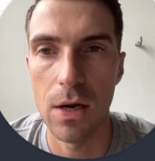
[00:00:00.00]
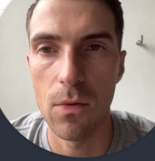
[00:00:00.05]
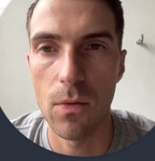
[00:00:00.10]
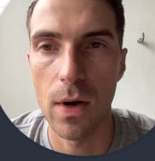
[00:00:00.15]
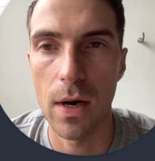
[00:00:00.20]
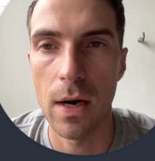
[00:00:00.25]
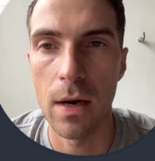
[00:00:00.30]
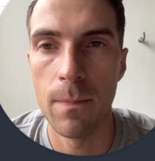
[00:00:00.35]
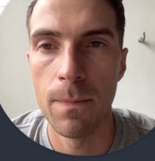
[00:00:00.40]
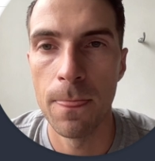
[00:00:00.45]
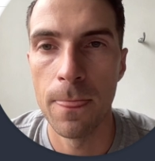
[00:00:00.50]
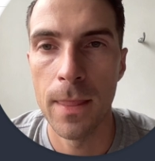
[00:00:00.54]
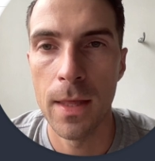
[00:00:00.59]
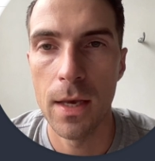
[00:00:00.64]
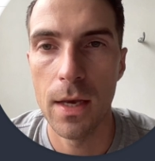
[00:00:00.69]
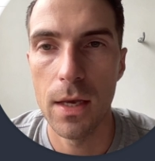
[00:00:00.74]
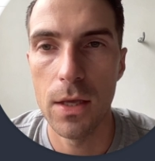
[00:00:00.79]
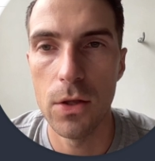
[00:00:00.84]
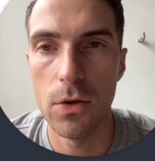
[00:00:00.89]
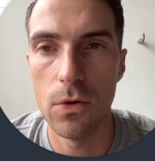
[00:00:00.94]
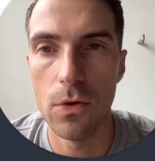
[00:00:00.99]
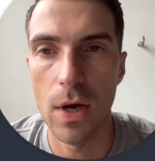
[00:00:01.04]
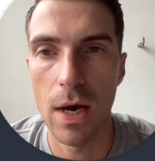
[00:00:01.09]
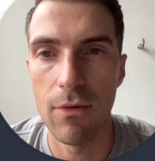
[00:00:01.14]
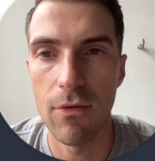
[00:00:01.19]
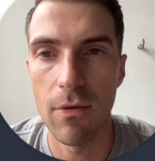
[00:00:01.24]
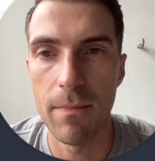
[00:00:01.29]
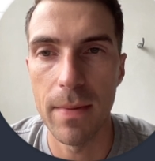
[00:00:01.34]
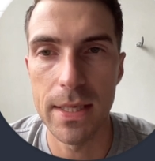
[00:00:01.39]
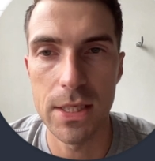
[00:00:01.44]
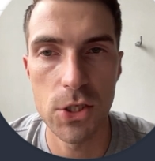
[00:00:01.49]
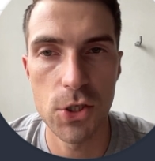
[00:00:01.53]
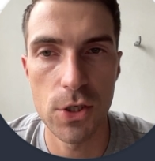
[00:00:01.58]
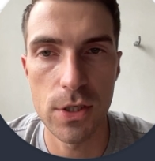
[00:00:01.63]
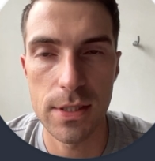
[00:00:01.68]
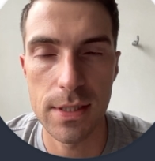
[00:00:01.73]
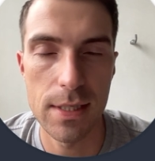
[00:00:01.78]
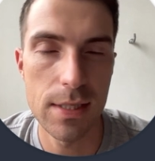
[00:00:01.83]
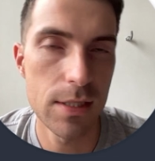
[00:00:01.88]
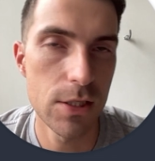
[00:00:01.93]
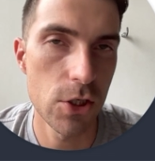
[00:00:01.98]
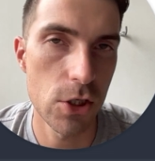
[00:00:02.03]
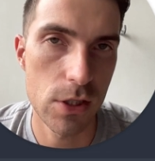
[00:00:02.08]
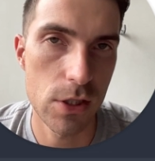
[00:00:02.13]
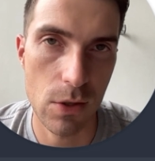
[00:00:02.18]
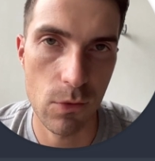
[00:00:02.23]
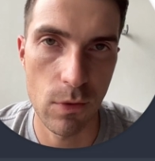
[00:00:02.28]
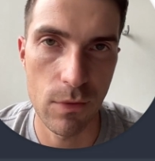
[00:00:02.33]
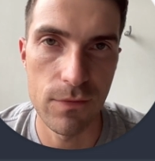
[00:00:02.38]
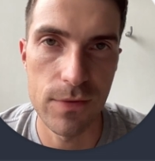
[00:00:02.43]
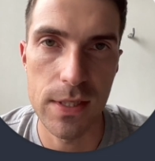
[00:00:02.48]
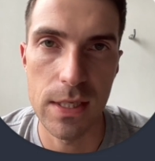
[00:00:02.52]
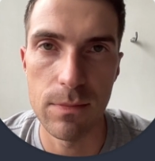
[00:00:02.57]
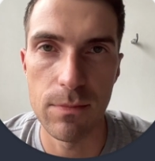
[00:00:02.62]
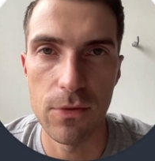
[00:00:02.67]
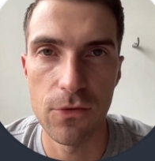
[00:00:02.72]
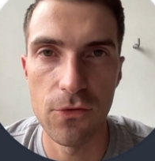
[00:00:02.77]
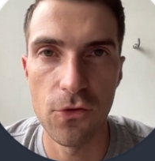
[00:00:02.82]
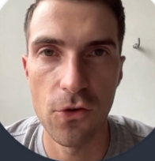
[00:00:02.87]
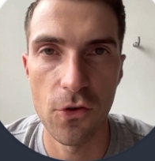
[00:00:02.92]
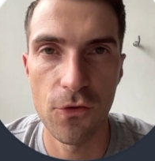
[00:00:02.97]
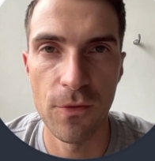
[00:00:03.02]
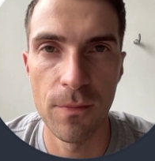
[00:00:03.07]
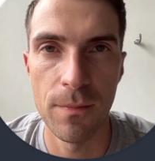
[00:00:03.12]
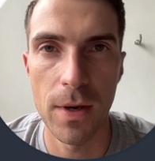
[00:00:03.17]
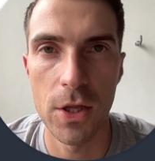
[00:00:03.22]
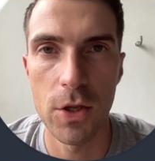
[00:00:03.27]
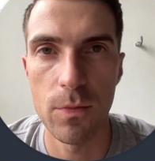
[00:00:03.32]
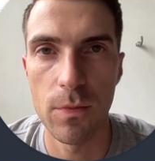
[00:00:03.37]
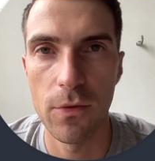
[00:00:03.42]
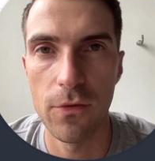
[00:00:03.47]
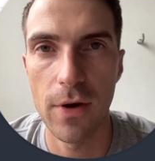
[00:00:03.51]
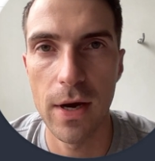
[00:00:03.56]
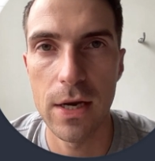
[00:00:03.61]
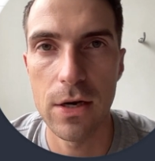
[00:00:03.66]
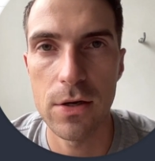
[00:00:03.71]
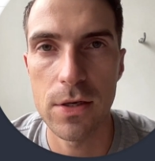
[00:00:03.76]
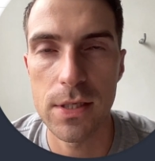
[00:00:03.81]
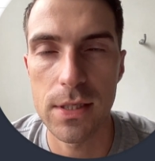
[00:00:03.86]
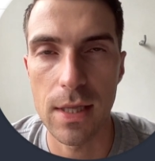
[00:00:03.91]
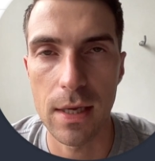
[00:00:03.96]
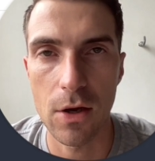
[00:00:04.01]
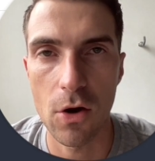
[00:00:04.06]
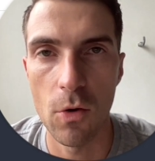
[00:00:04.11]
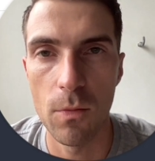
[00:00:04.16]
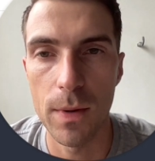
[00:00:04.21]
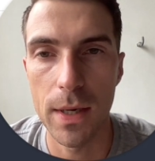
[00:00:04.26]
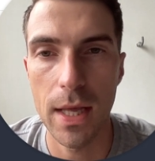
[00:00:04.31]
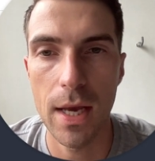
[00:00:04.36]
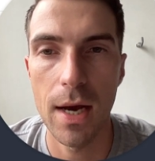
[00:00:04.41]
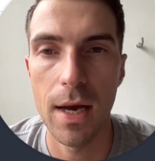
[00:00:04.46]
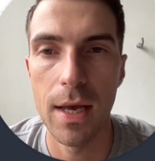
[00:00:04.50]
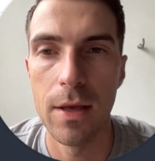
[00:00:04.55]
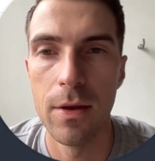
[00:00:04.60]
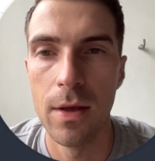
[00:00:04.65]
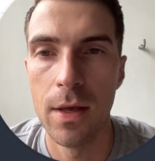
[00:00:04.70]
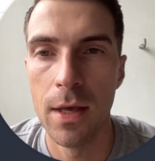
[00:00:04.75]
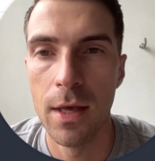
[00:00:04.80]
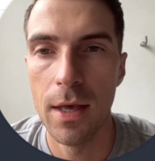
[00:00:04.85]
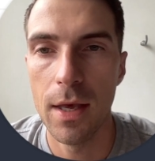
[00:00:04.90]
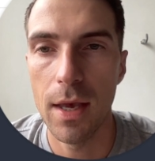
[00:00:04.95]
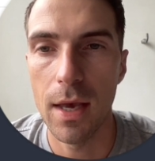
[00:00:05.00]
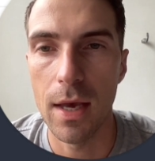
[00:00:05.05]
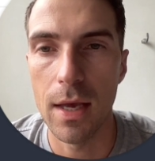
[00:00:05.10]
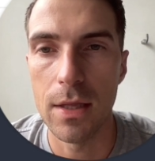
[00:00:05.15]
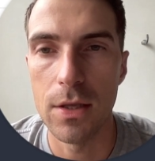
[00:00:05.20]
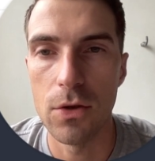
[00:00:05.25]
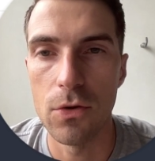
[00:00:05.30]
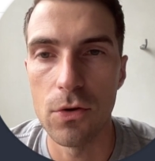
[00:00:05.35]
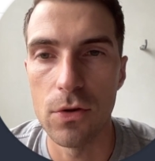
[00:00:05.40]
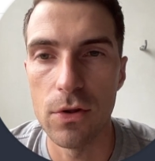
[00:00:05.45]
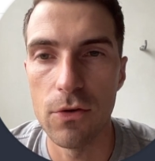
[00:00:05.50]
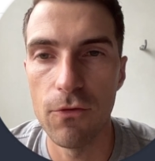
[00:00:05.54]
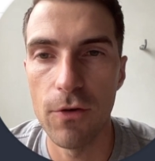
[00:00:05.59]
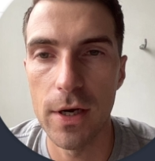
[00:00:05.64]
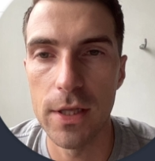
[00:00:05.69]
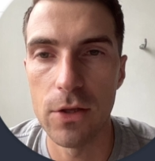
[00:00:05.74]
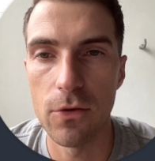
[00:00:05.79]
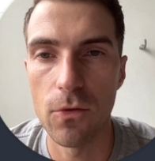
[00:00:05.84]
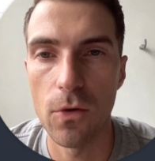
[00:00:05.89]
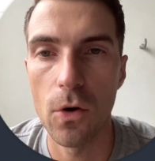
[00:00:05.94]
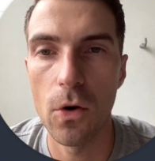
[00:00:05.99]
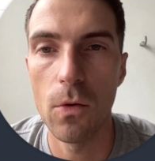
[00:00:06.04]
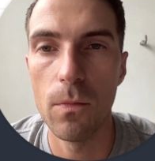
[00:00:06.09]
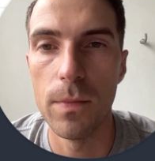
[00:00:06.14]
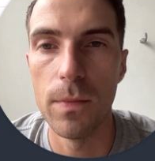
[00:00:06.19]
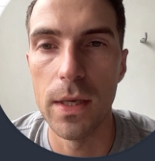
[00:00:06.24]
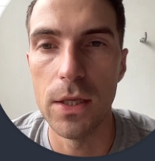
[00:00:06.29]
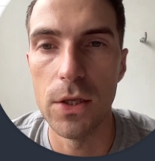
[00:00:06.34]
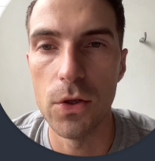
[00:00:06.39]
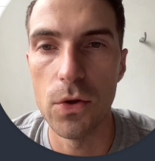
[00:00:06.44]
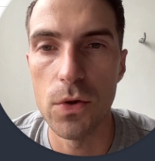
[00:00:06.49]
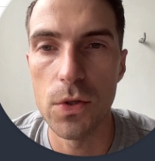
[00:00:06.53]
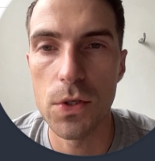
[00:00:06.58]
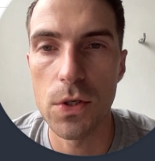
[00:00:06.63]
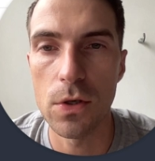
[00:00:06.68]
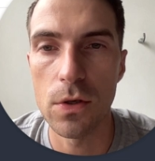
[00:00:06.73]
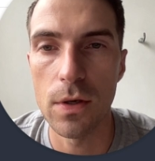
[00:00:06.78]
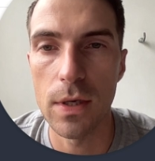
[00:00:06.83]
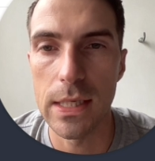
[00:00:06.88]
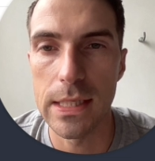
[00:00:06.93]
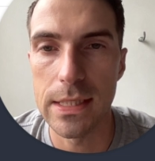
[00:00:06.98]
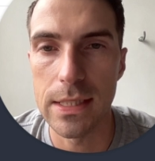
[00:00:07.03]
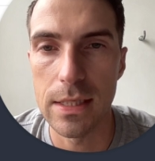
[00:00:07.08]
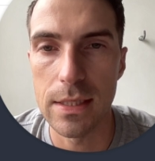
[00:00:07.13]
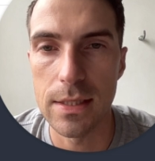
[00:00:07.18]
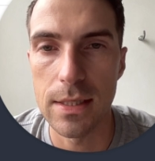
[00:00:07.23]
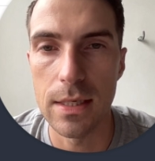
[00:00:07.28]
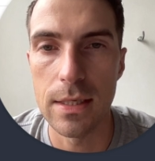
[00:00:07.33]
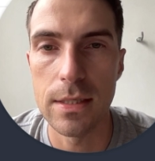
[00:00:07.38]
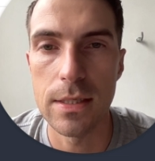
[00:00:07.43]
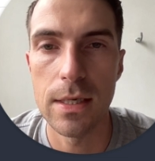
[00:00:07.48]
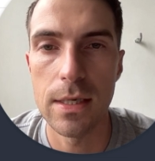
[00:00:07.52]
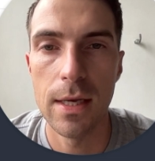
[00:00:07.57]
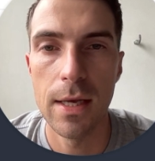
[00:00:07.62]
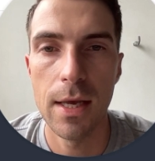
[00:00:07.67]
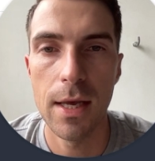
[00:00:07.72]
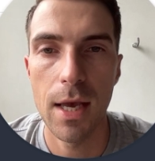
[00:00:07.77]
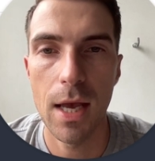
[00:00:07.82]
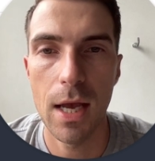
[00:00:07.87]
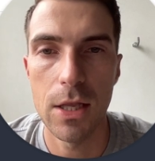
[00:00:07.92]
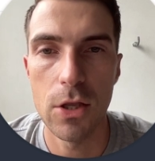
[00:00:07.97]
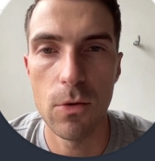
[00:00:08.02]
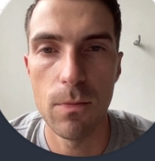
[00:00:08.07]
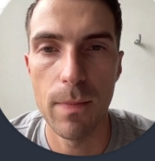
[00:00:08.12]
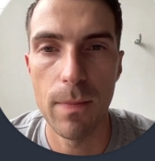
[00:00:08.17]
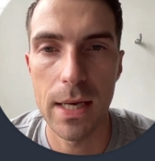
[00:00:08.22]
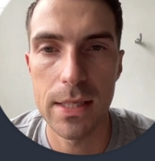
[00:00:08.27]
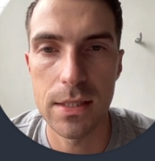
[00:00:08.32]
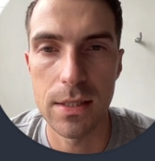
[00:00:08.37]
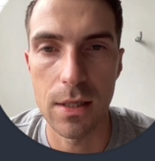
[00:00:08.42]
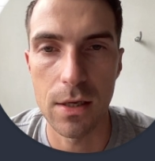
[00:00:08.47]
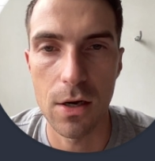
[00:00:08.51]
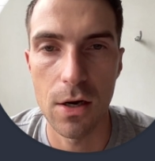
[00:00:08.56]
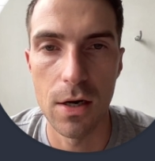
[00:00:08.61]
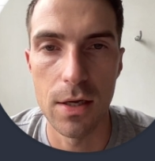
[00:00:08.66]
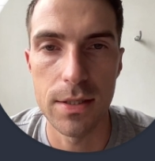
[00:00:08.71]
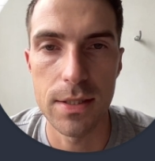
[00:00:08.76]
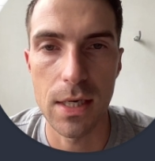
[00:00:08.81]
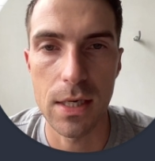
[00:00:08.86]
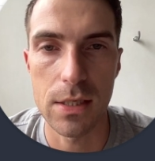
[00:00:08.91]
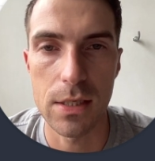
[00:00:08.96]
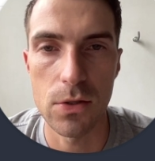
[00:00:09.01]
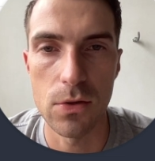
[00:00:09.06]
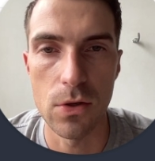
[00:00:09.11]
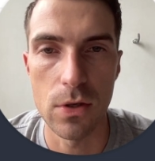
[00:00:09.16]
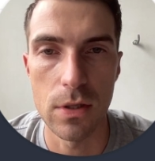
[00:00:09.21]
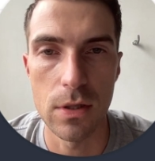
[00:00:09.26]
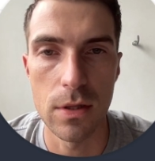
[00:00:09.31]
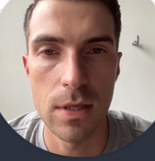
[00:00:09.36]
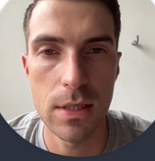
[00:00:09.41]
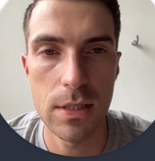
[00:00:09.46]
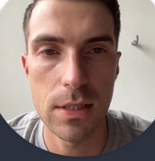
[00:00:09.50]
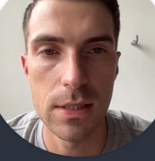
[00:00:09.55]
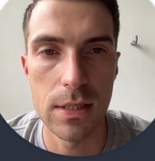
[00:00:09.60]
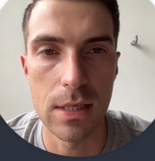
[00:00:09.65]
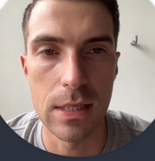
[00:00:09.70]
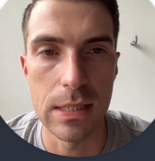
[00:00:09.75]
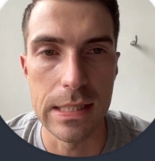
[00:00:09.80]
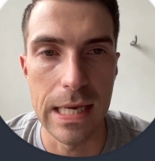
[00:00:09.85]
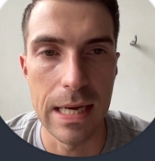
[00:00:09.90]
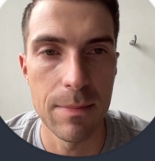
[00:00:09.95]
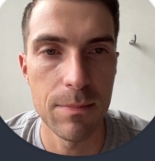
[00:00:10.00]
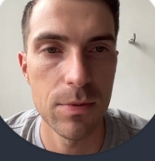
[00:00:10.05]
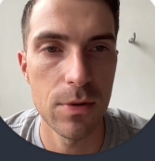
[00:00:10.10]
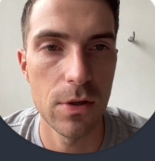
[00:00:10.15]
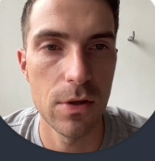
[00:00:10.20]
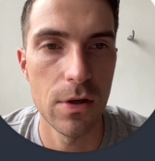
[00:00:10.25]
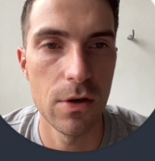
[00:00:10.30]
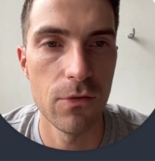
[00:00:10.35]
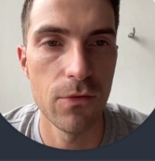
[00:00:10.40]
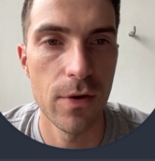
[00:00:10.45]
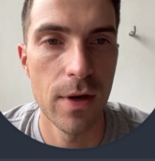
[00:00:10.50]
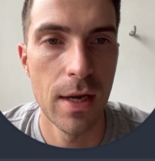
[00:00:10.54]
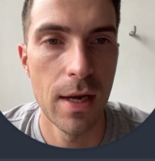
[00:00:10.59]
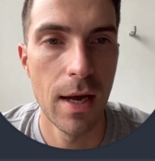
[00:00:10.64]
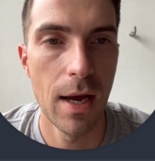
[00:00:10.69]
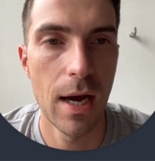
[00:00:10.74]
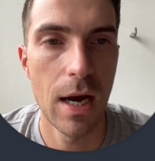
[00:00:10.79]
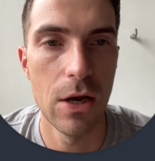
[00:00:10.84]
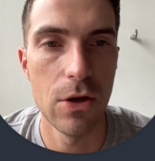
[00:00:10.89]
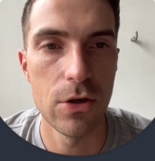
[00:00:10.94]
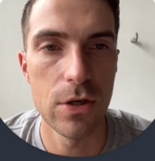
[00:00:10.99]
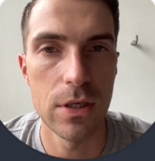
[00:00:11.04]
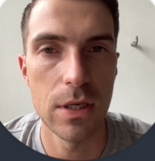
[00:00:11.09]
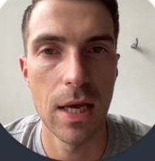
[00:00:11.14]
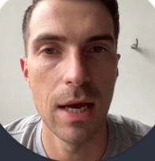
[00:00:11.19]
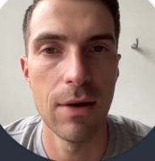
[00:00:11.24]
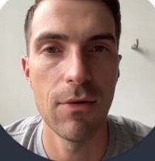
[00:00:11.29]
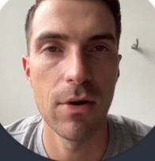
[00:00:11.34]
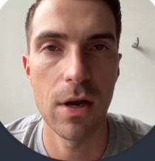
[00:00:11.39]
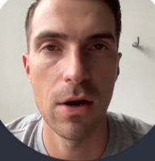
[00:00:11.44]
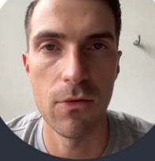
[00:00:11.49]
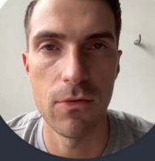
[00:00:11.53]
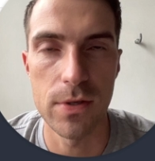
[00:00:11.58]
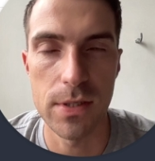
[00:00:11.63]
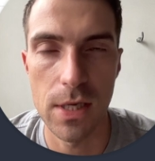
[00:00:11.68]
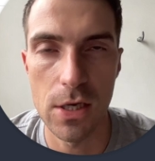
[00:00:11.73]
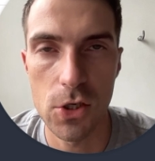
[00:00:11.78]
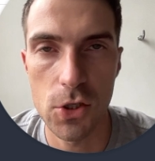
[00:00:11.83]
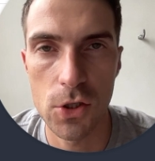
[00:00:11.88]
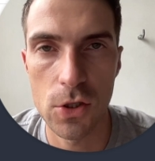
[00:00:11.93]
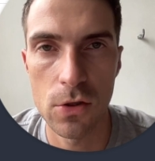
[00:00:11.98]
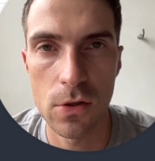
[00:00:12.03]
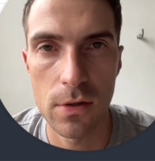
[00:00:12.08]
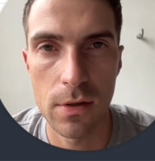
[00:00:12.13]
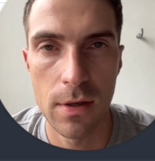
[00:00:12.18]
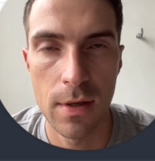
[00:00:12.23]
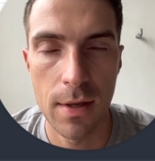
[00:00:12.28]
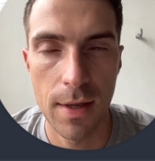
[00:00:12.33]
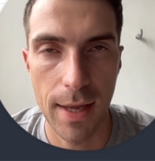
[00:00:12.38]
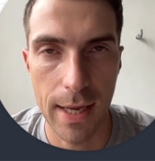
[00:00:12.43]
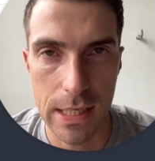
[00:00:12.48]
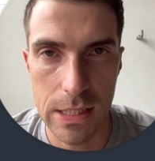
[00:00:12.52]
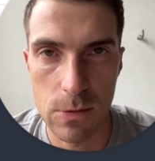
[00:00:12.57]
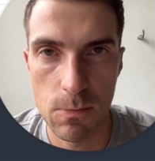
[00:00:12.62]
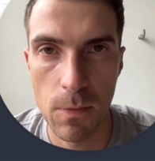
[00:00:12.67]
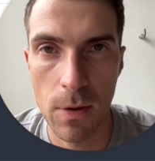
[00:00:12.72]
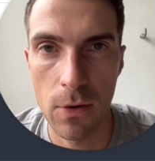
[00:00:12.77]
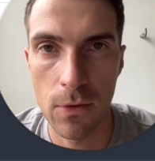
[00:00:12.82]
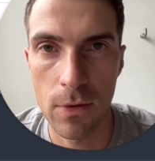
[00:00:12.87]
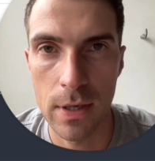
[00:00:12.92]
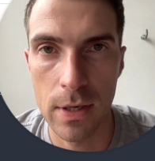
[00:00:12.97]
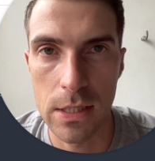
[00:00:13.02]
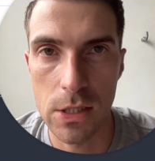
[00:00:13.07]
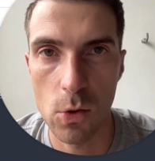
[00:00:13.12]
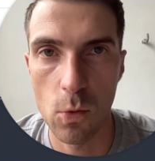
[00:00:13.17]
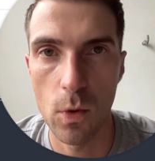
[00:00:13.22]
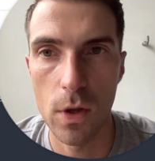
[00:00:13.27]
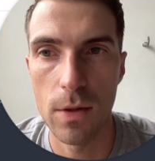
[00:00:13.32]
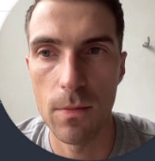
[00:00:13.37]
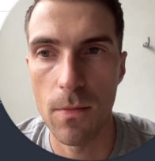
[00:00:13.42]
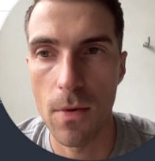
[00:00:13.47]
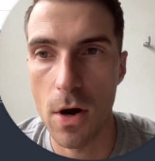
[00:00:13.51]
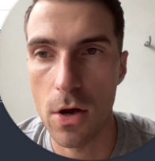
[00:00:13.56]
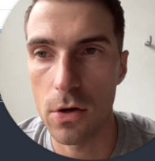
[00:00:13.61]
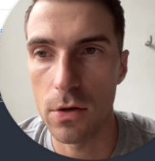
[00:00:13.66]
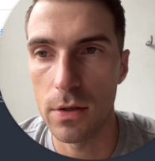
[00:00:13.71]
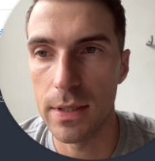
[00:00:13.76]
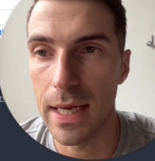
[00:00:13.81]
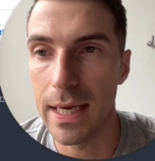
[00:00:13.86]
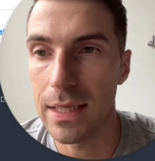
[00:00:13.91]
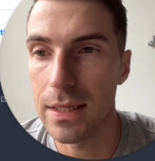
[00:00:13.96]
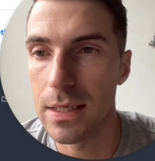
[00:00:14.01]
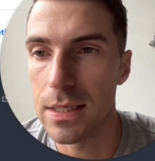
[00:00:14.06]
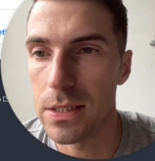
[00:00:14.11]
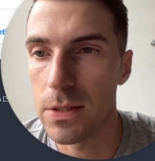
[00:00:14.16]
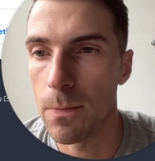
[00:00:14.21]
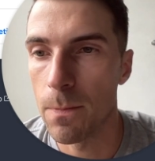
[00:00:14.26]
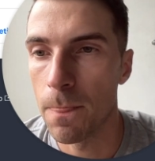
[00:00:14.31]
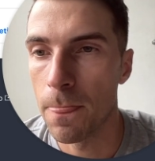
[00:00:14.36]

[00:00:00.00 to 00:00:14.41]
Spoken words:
where you have a messages list, just like we've seen before from other providers like OpenAI, and you define the role being user, assistant, and you pass in the context. So this is example of how you can have a conversational experience with a model like this.